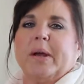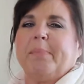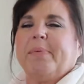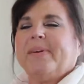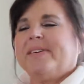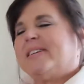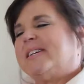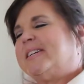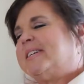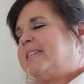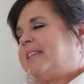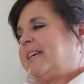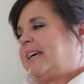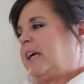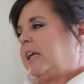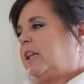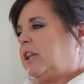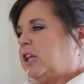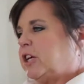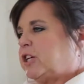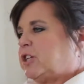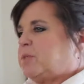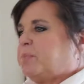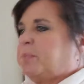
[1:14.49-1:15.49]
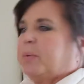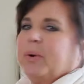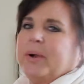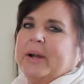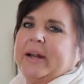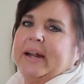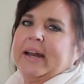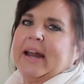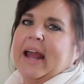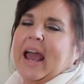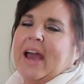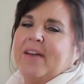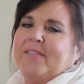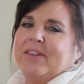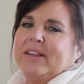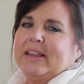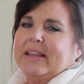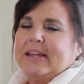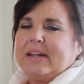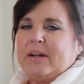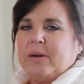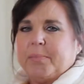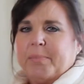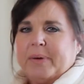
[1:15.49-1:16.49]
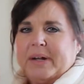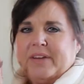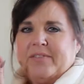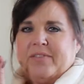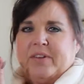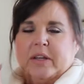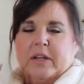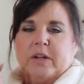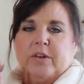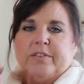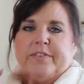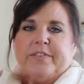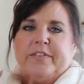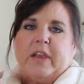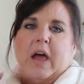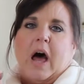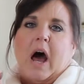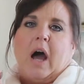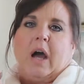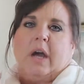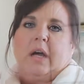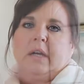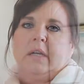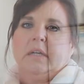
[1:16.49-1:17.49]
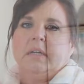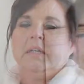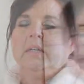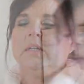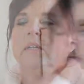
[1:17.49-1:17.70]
Plus I just think it looks pretty to have a little bit of a little flock.